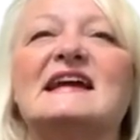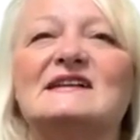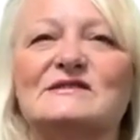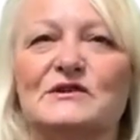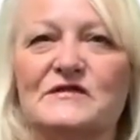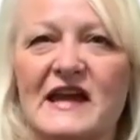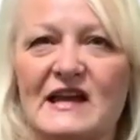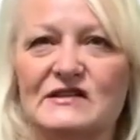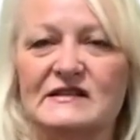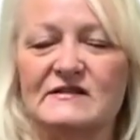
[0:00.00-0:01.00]
data
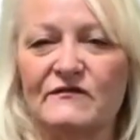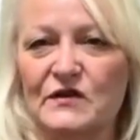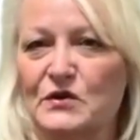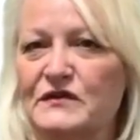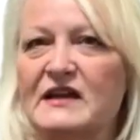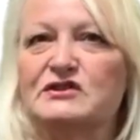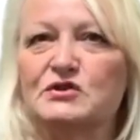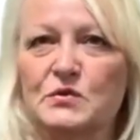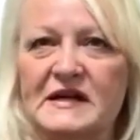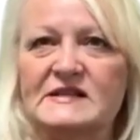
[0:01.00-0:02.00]
certification is a field that
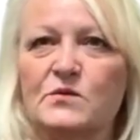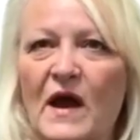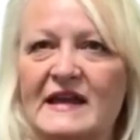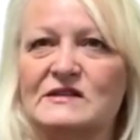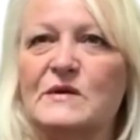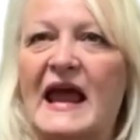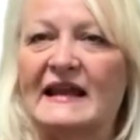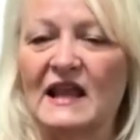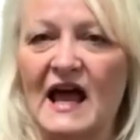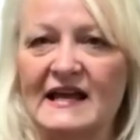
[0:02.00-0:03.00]
treats ways to
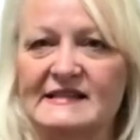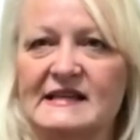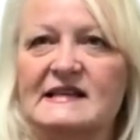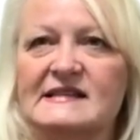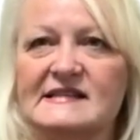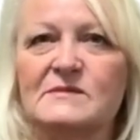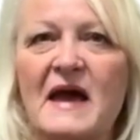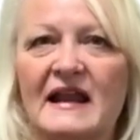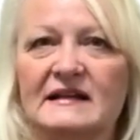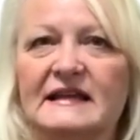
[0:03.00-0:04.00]
analyze,
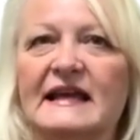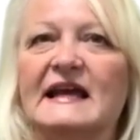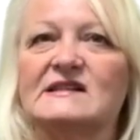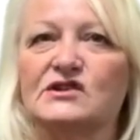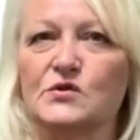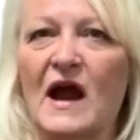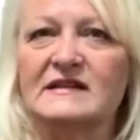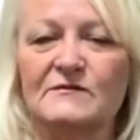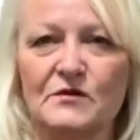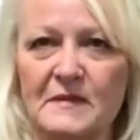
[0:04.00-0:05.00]
systematically
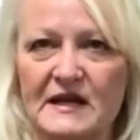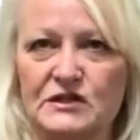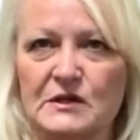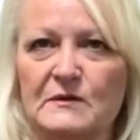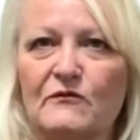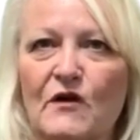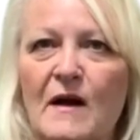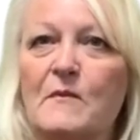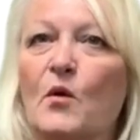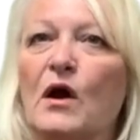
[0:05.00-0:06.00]
extract information
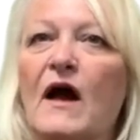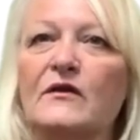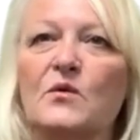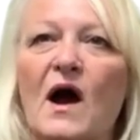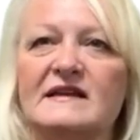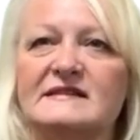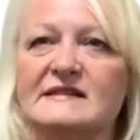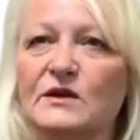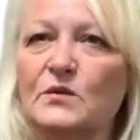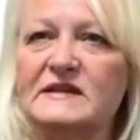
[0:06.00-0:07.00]
from, or otherwise
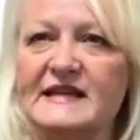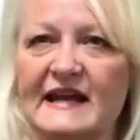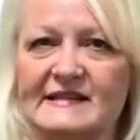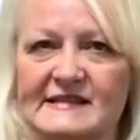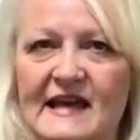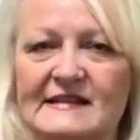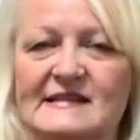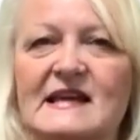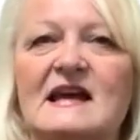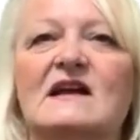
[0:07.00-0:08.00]
deal with data
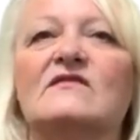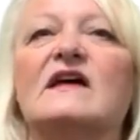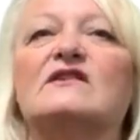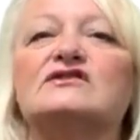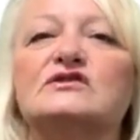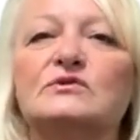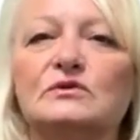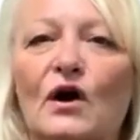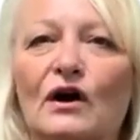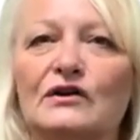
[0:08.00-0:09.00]
sets that are too
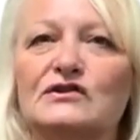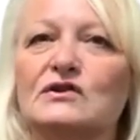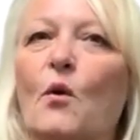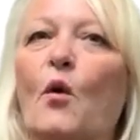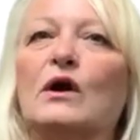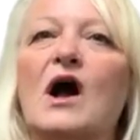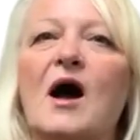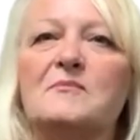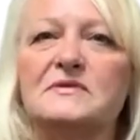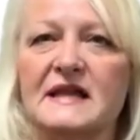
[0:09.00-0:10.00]
large or
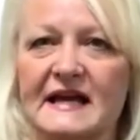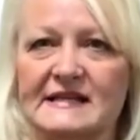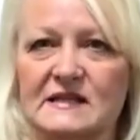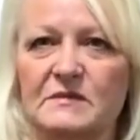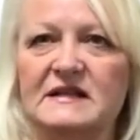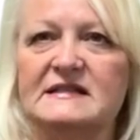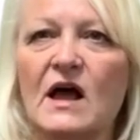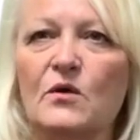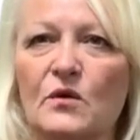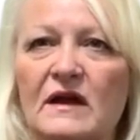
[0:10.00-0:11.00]
complex to be
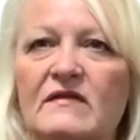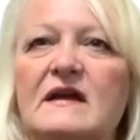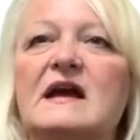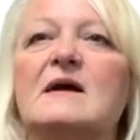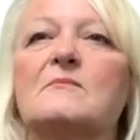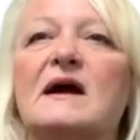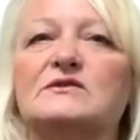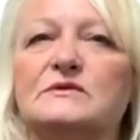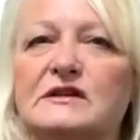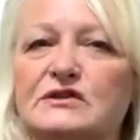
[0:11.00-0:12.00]
dealt with by
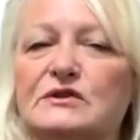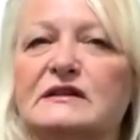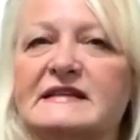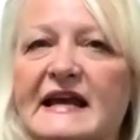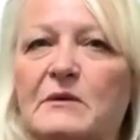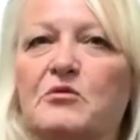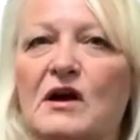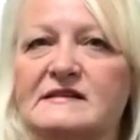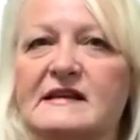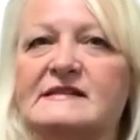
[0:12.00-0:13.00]
traditional data
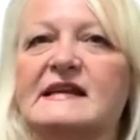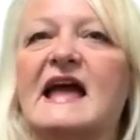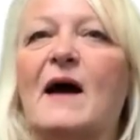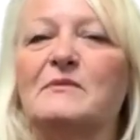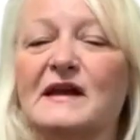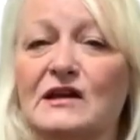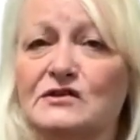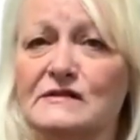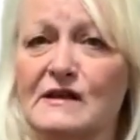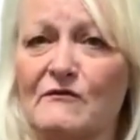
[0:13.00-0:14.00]
processing
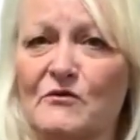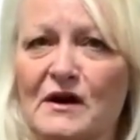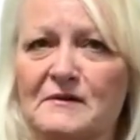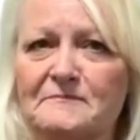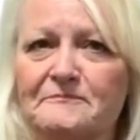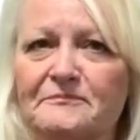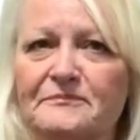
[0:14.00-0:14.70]
application software.